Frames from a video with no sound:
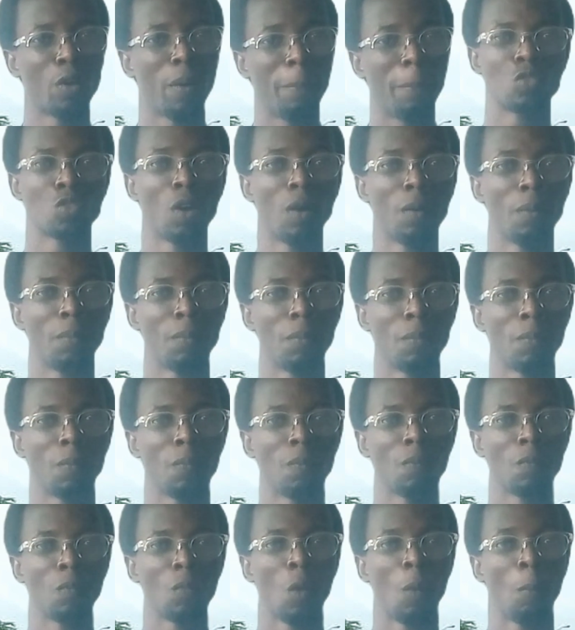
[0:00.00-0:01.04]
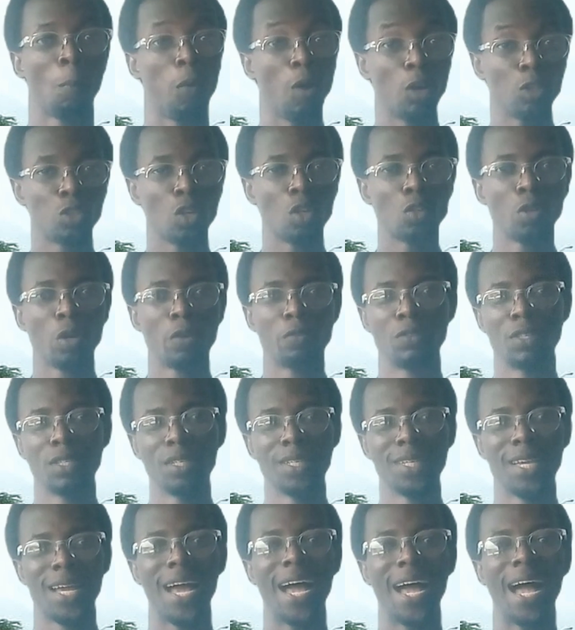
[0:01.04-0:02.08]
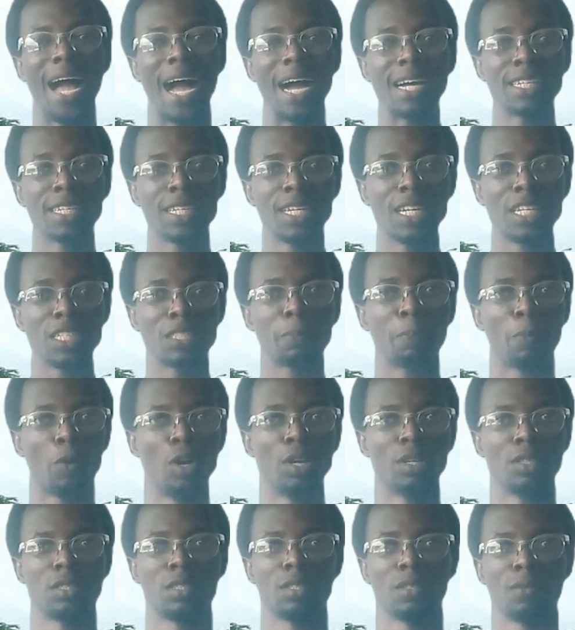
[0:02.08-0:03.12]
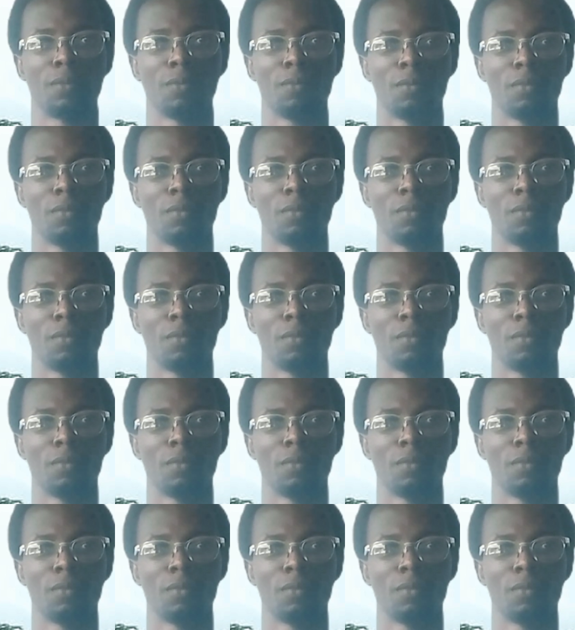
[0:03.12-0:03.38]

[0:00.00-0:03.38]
Some portion of the aggregate points.